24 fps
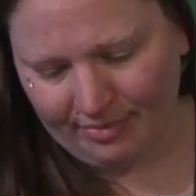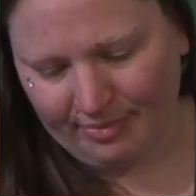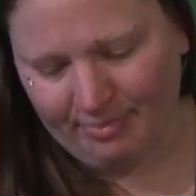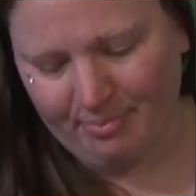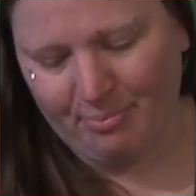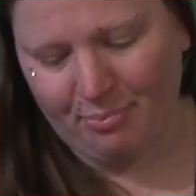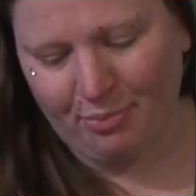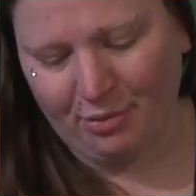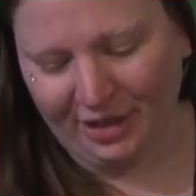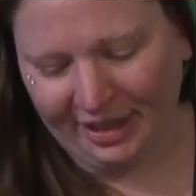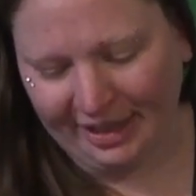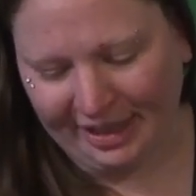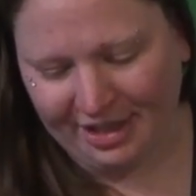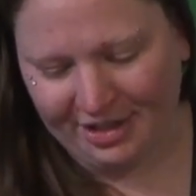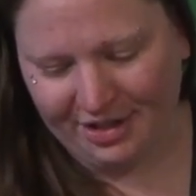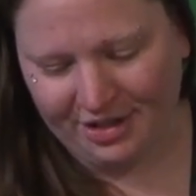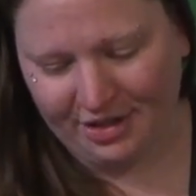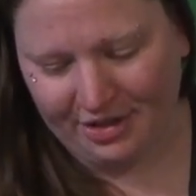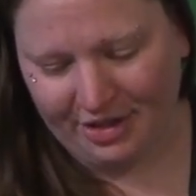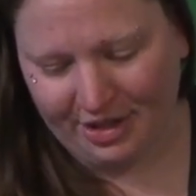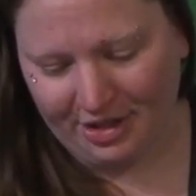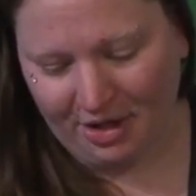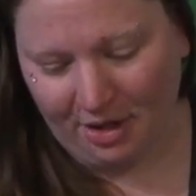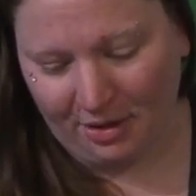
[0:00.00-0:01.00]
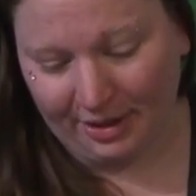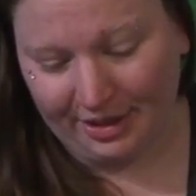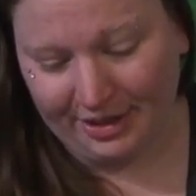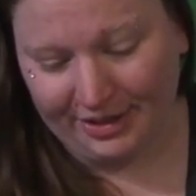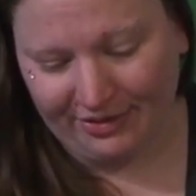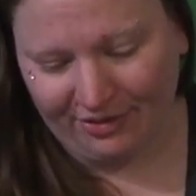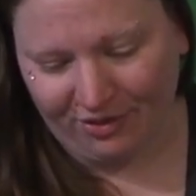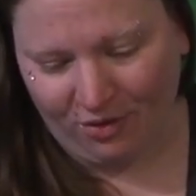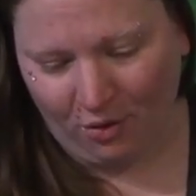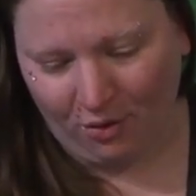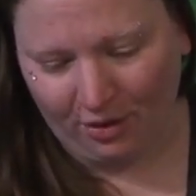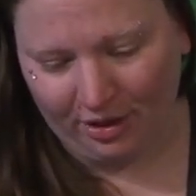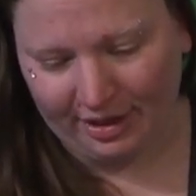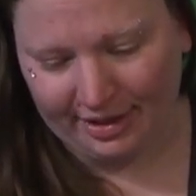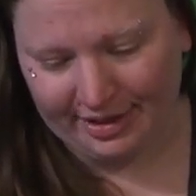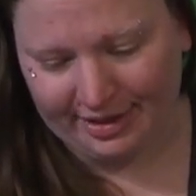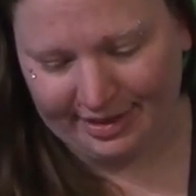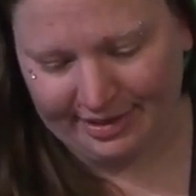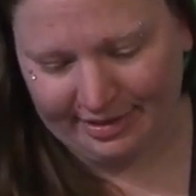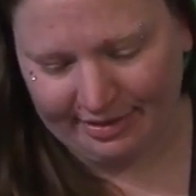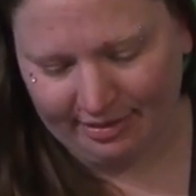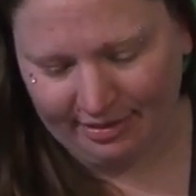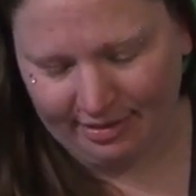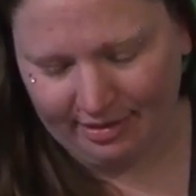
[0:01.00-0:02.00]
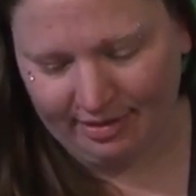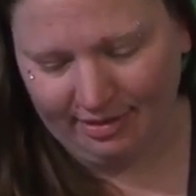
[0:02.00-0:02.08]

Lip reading: Bring it to the notice of courts.